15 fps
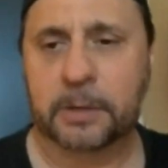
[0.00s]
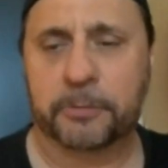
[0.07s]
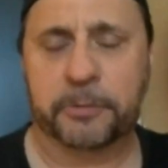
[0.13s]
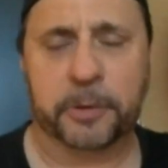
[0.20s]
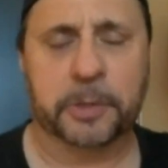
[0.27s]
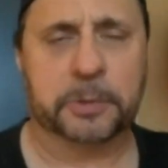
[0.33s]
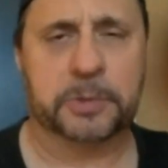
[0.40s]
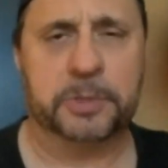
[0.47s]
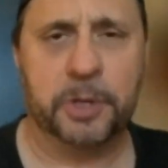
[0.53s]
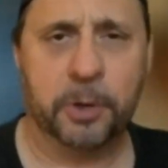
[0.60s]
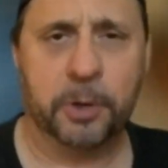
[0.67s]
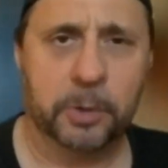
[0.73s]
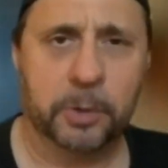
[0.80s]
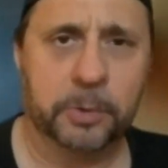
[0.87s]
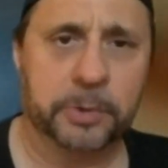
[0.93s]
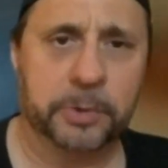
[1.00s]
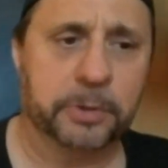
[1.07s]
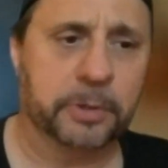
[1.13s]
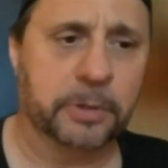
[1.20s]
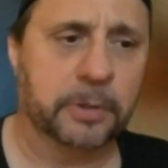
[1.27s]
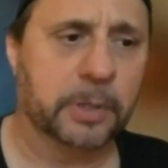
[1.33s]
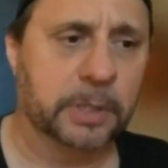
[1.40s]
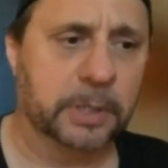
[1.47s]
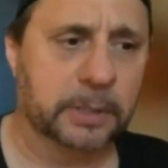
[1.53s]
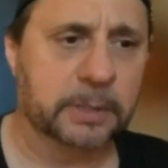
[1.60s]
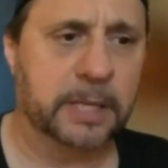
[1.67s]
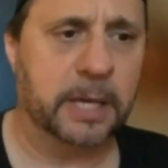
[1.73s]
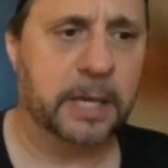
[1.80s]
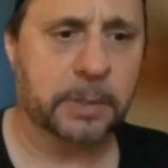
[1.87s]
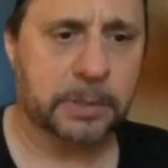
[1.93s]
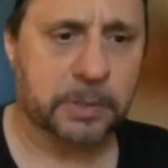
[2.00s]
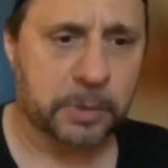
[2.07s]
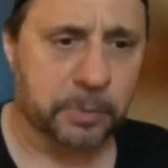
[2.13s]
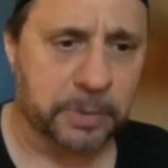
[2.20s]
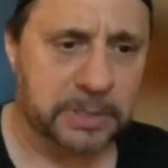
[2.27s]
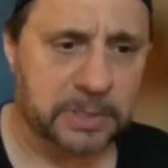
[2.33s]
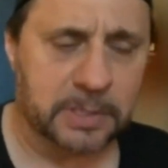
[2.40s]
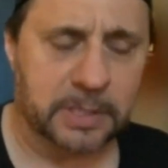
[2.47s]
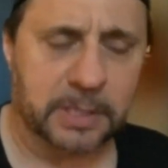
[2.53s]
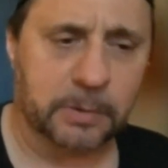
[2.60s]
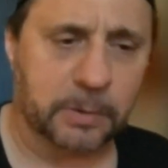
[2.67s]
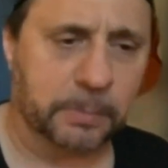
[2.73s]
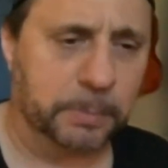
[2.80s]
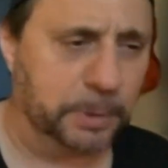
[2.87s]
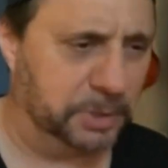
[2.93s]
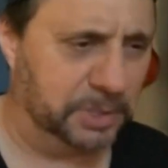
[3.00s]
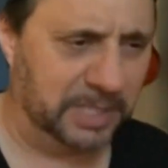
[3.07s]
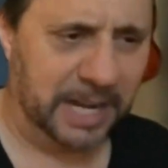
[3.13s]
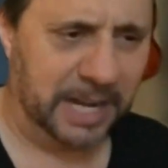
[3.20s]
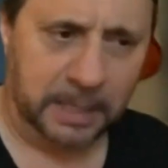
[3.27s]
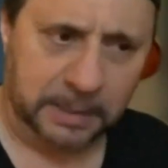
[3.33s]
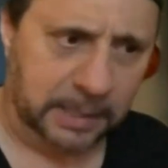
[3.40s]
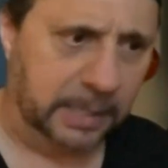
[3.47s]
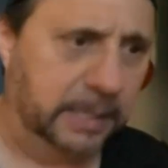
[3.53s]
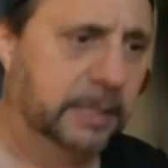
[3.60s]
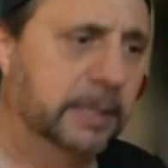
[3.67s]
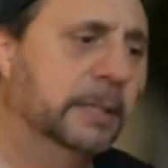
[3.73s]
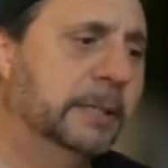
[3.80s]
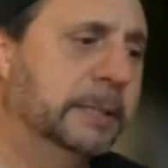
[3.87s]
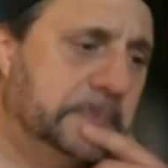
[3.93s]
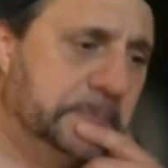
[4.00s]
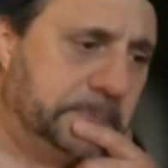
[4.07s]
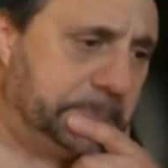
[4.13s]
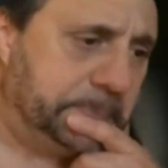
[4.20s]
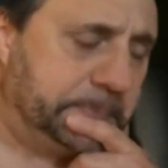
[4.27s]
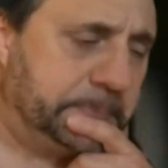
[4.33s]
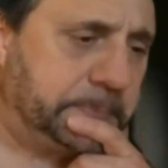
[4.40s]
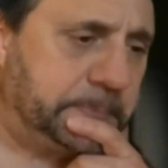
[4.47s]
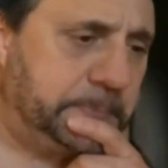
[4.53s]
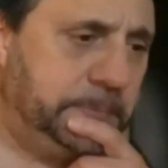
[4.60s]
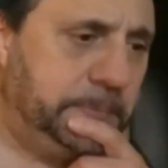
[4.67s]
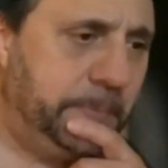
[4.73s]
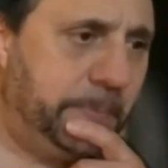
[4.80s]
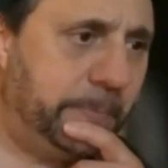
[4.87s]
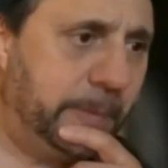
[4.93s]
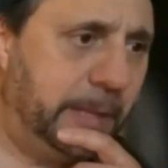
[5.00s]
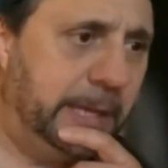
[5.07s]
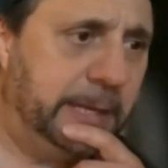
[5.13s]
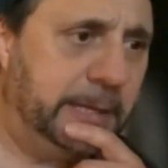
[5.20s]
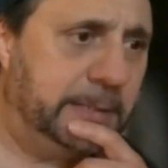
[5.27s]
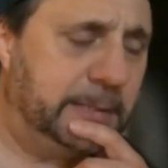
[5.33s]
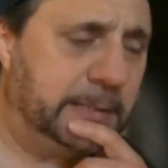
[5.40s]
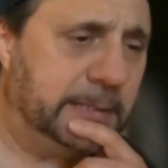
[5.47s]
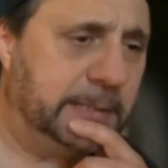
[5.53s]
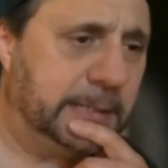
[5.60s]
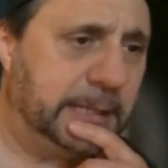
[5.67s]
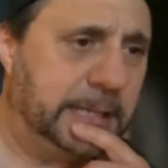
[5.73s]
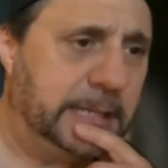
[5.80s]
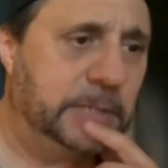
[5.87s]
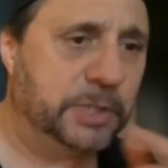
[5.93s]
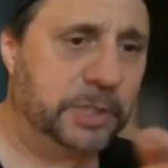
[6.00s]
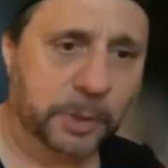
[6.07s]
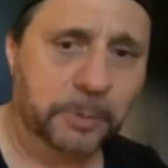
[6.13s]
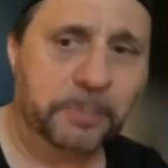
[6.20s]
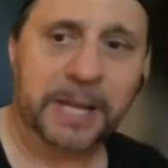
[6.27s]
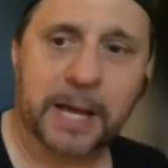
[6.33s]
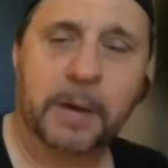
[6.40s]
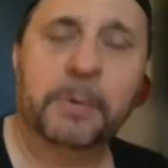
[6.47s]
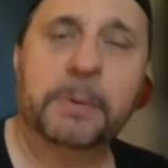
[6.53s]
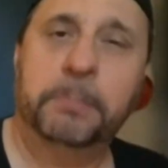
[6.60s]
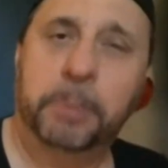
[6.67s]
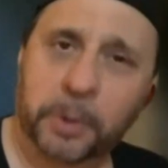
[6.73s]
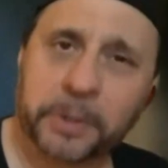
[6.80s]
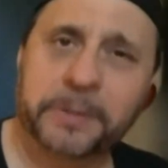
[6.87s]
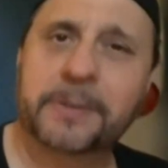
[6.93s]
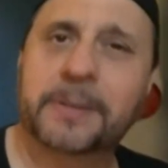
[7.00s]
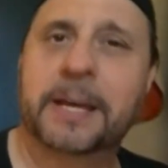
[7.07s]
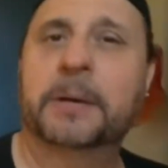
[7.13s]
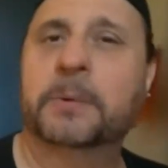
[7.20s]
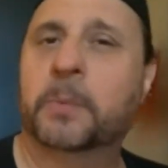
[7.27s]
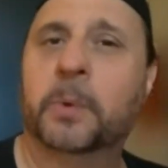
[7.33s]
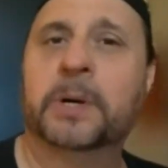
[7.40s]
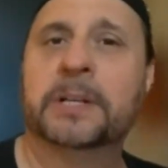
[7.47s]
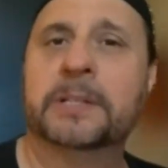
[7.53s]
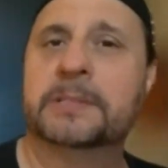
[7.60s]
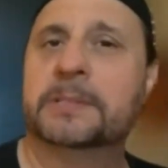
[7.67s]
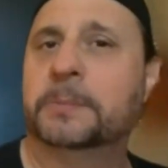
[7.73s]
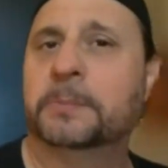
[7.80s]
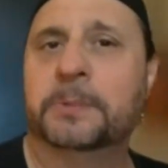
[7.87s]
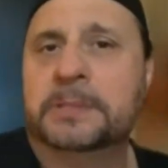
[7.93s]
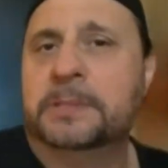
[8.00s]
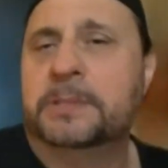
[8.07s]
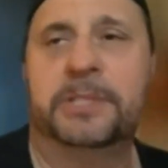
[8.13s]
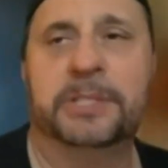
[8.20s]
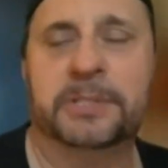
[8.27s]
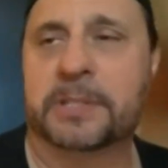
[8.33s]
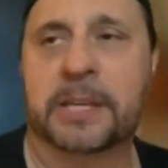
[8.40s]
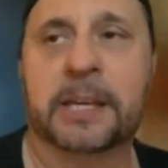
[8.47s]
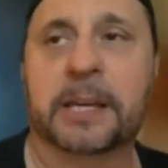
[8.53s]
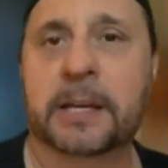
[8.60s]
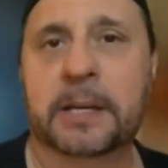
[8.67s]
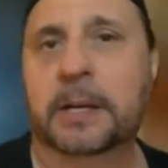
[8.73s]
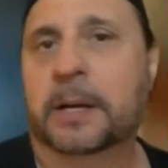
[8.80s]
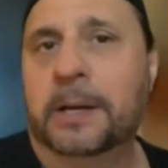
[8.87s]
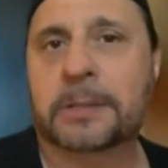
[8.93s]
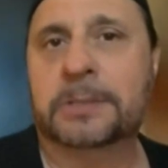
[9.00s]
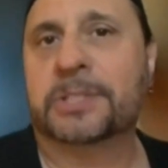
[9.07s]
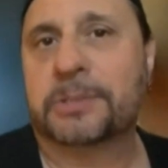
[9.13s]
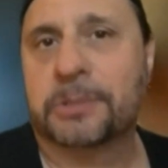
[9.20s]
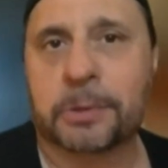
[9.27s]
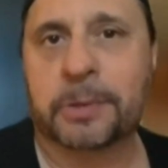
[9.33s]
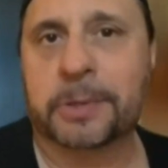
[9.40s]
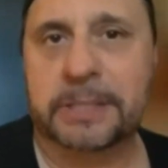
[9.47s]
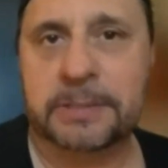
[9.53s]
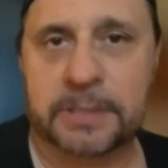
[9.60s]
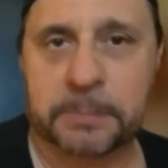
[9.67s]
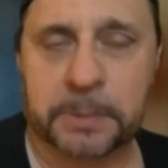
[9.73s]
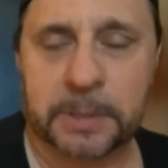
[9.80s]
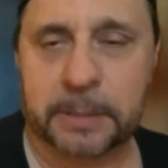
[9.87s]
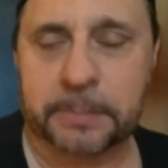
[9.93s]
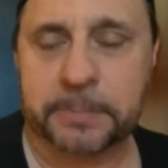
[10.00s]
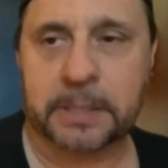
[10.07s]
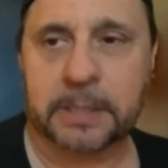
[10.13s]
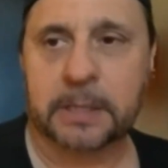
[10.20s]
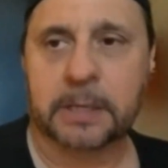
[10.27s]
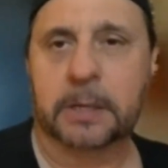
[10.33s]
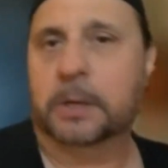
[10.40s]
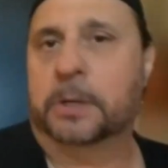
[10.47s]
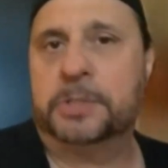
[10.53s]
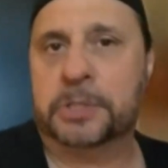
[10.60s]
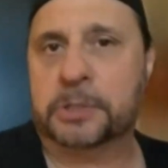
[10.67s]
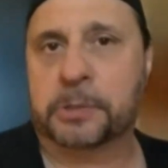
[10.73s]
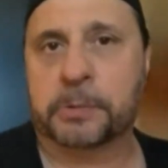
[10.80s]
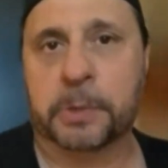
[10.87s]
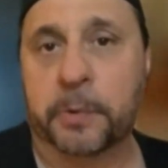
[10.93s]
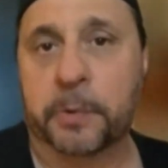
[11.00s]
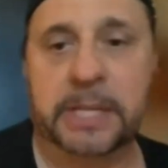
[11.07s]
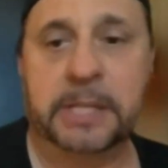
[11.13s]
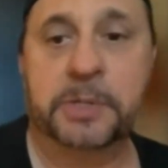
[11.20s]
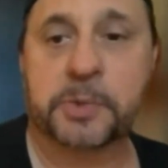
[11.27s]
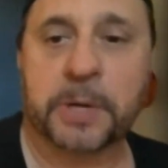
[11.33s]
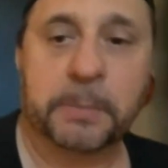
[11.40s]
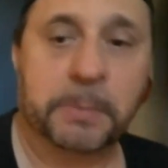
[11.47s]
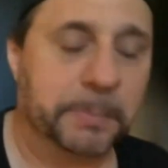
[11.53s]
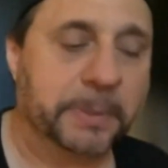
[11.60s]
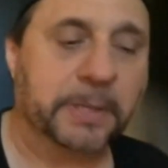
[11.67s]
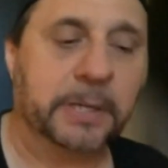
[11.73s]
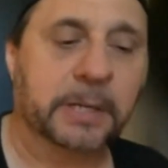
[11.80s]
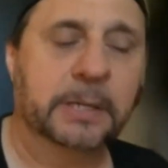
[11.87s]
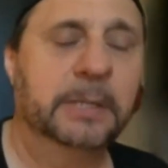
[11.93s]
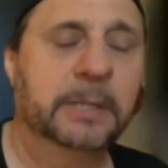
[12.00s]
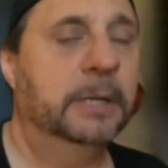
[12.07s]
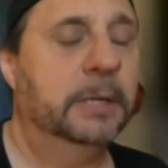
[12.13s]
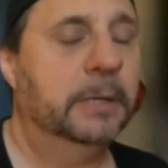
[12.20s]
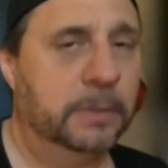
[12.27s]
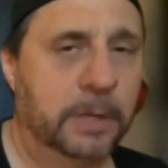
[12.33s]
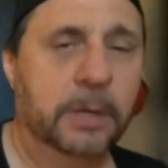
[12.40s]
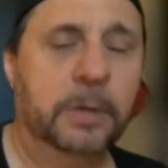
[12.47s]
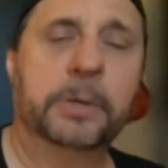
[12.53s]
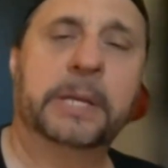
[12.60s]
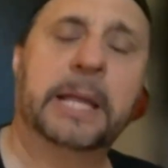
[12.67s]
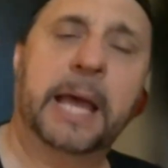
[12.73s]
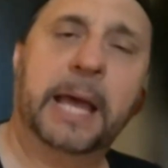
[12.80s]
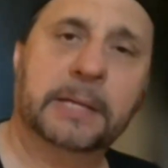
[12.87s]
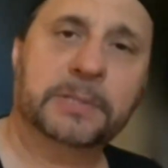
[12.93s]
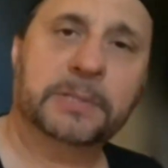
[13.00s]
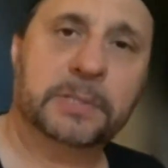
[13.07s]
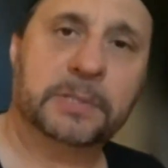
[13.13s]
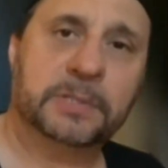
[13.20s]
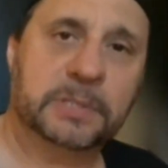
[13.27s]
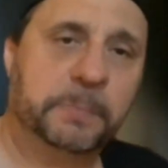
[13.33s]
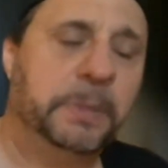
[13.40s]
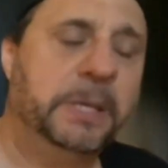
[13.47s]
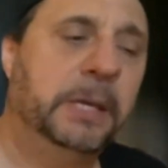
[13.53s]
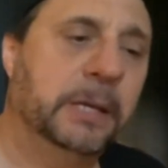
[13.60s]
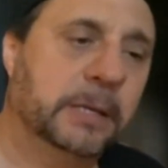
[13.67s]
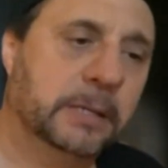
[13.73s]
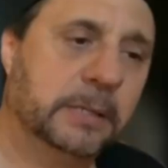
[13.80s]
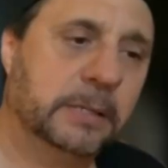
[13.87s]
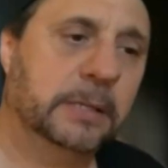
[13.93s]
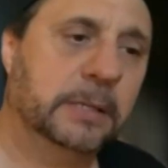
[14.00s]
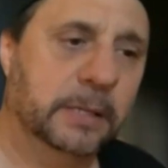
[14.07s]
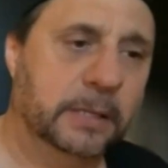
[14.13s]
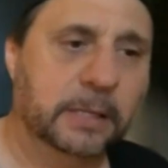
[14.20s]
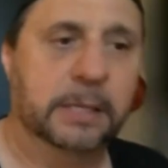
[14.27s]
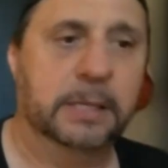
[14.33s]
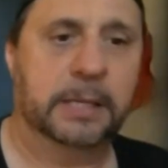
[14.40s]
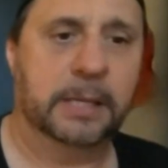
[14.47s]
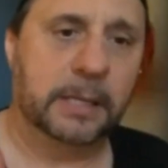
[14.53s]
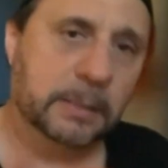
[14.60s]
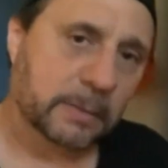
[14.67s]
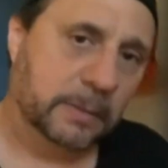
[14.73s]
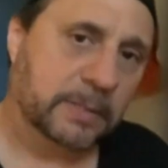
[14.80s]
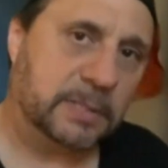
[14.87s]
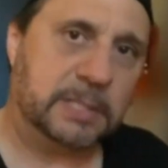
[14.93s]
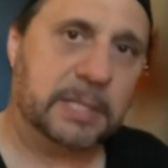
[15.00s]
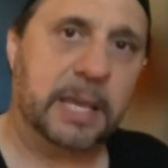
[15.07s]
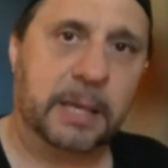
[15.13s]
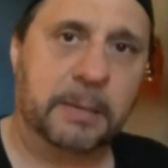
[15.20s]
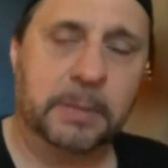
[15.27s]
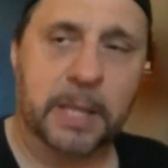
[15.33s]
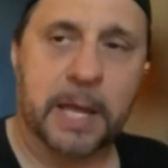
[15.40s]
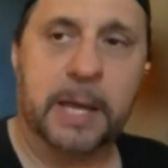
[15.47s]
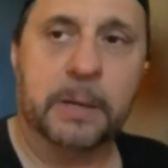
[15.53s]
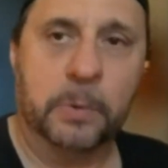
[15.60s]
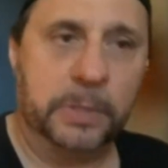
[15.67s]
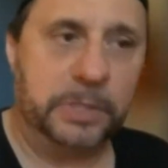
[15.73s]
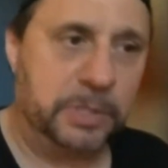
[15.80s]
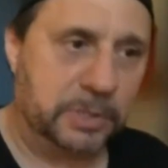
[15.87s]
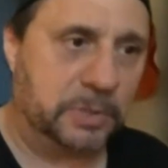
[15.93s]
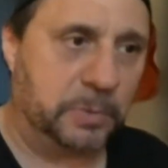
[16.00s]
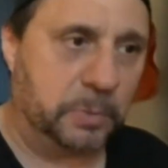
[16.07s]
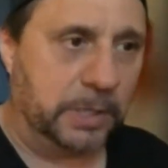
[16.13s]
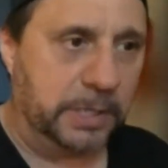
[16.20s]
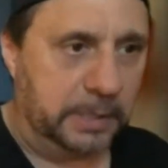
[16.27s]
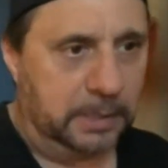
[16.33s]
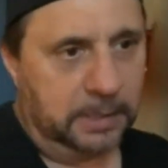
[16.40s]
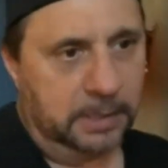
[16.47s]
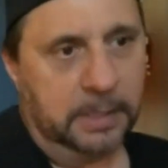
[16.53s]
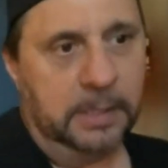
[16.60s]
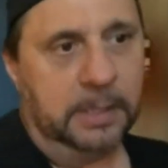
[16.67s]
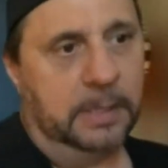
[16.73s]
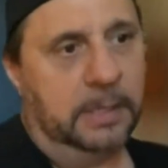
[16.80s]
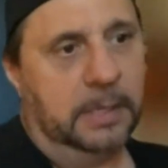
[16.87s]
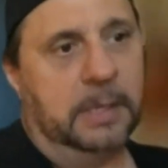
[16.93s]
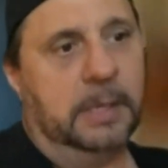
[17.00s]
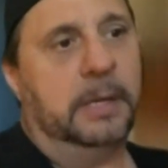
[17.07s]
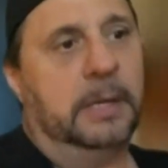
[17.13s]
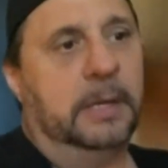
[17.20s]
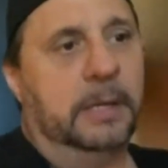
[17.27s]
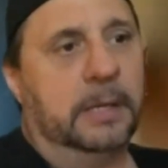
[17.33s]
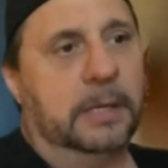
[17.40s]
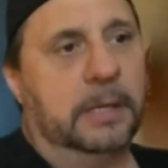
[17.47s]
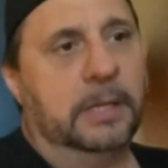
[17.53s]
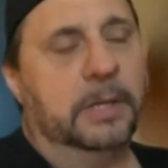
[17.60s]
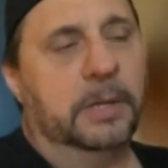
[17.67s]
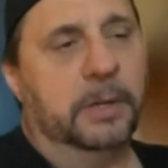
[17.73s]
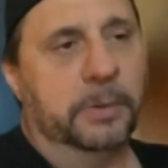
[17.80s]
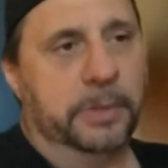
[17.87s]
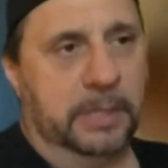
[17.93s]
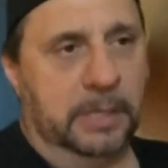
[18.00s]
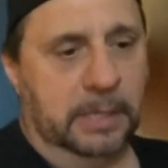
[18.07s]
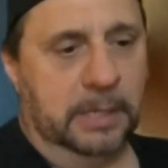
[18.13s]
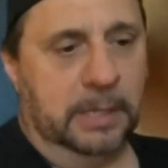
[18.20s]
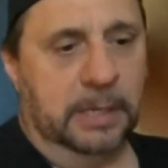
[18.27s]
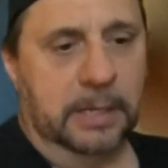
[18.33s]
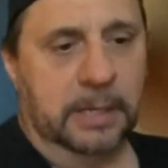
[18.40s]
for their tone or characteristic or personality. And he showed me how important that was. It wasn't just like, oh, just throw any cymbal up there. Oh, just throw any drum up there. No, it has to speak in the same language as what, the